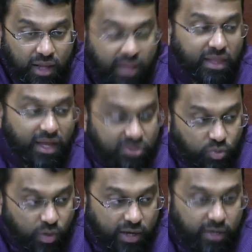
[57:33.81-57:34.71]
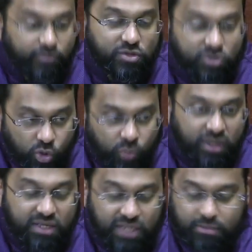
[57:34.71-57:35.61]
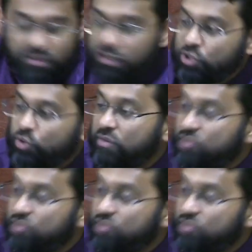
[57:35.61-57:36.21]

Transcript: And that's why so many times the issue of